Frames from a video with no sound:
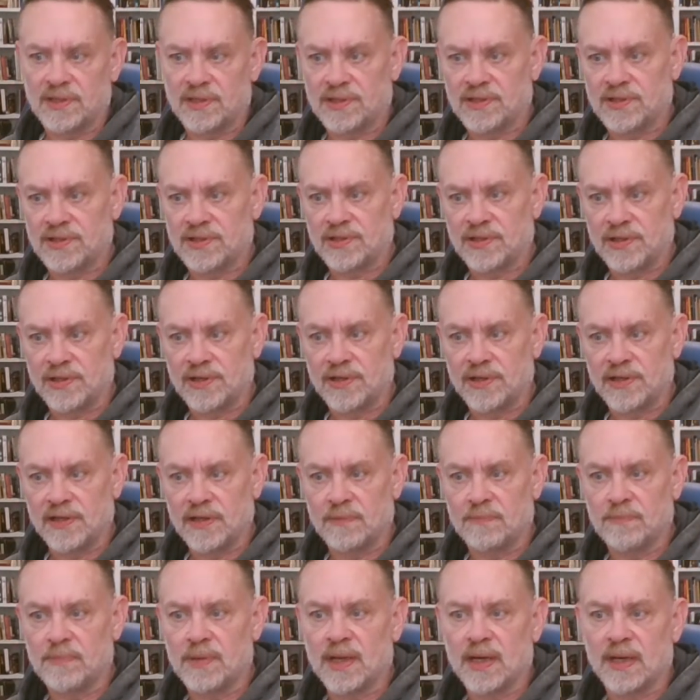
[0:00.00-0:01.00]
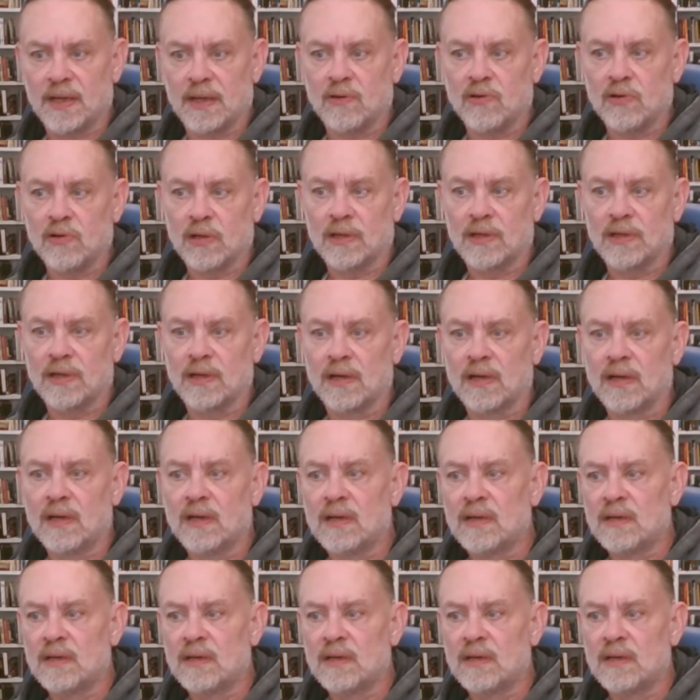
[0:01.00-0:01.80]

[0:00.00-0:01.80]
asserted by Hooker,